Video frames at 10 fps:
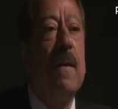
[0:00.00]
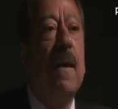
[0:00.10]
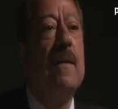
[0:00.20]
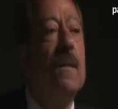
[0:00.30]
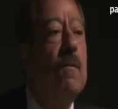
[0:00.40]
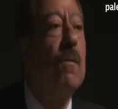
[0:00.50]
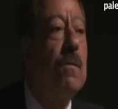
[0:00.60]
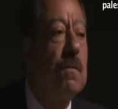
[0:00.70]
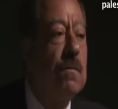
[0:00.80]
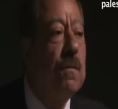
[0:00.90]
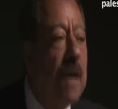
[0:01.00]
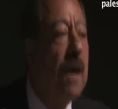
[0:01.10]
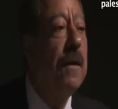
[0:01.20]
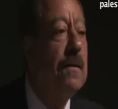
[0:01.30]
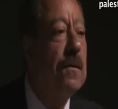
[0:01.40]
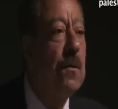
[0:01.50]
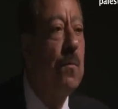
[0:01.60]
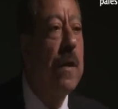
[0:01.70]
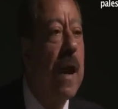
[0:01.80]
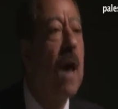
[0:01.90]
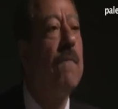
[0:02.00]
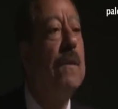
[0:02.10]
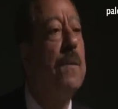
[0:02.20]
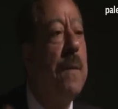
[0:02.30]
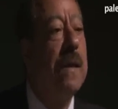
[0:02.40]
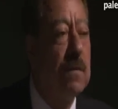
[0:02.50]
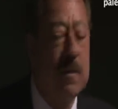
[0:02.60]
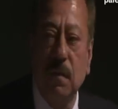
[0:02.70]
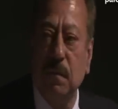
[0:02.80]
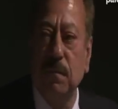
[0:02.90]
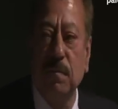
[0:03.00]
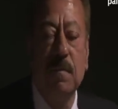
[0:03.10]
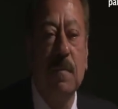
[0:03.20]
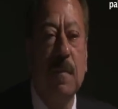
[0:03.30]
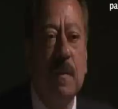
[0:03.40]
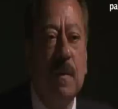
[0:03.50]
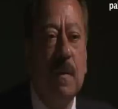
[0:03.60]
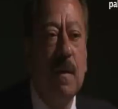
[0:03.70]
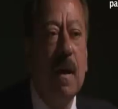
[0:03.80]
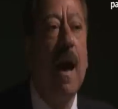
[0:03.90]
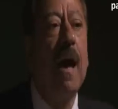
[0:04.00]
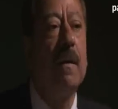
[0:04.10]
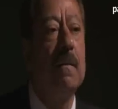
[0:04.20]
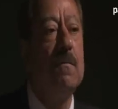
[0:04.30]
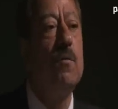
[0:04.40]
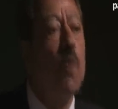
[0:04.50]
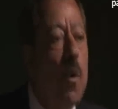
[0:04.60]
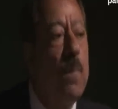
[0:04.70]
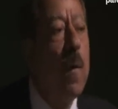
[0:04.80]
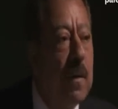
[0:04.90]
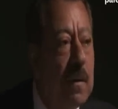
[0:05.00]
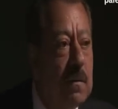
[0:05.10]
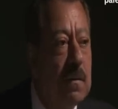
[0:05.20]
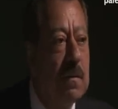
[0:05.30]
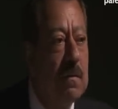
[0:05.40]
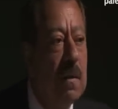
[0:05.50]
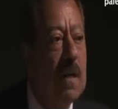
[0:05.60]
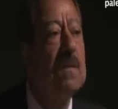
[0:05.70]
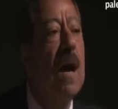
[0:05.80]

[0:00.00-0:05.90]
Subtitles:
He said, look, tonight we have a debate. And your opponent is